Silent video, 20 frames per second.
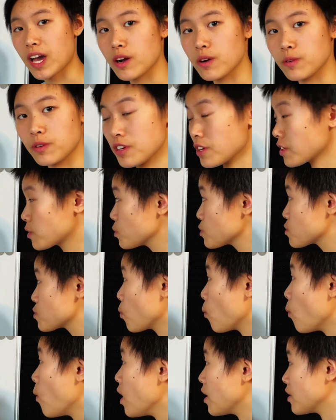hour, it equals
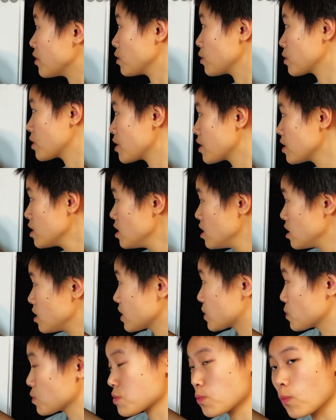1, okay? It
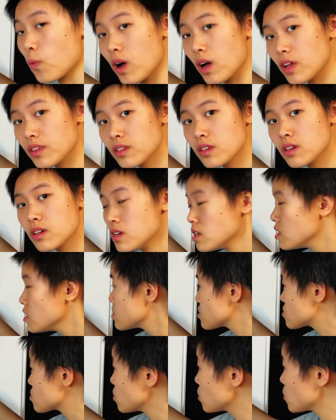equals 1.
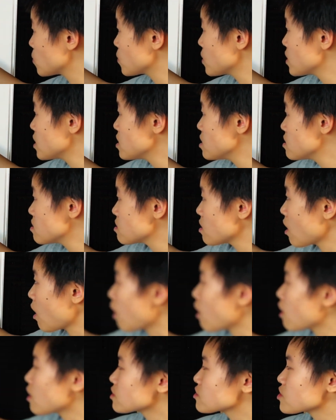So
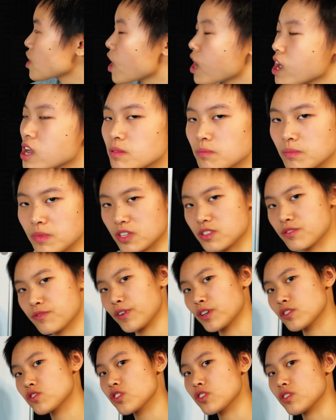our time is
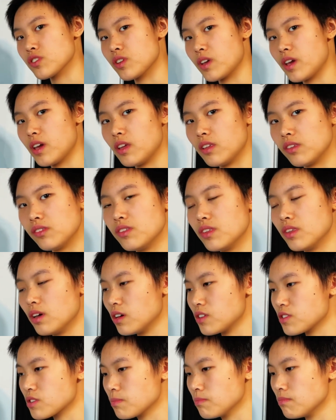functioned in
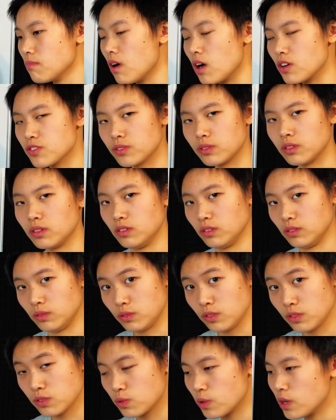this modulo
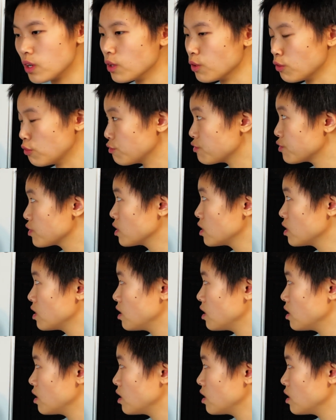12.